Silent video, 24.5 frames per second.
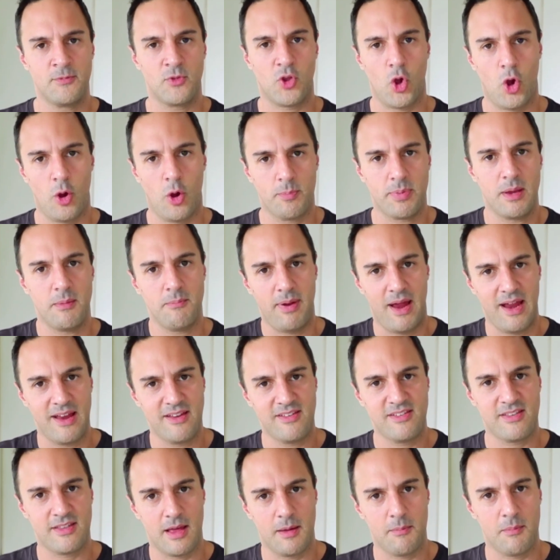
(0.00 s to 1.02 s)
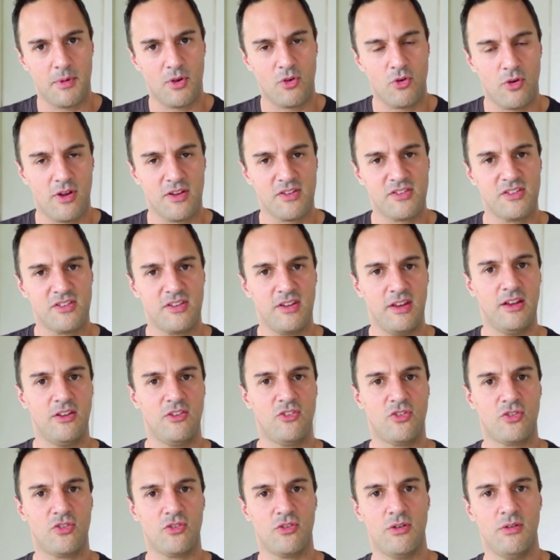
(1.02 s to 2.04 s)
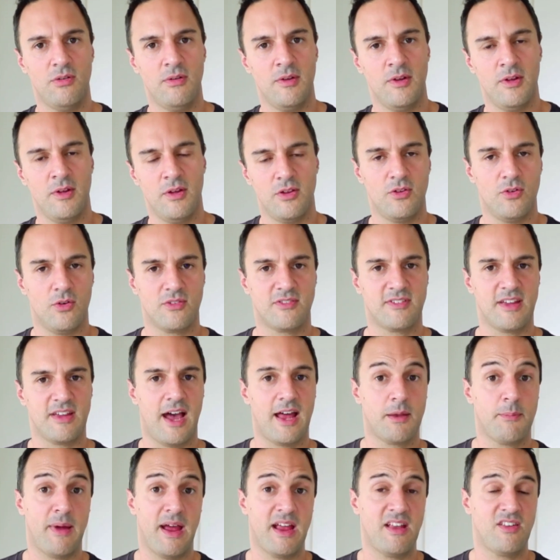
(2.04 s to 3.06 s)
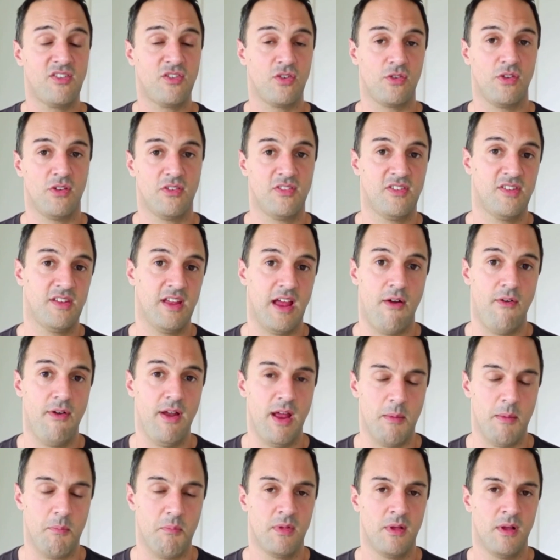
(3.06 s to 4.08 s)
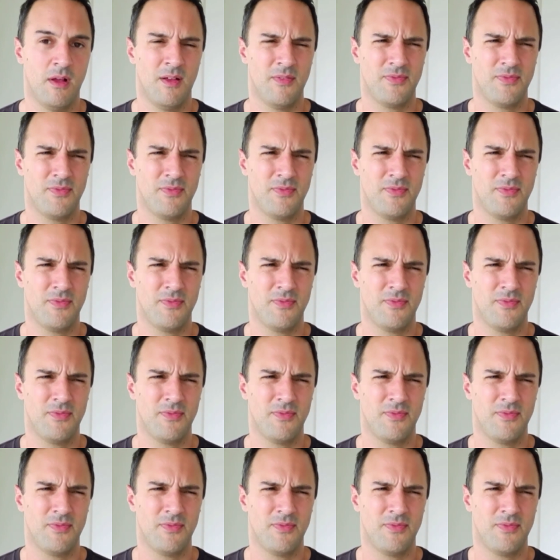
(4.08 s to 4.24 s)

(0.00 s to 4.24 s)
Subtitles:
copy and paste them across into your database or your CRM.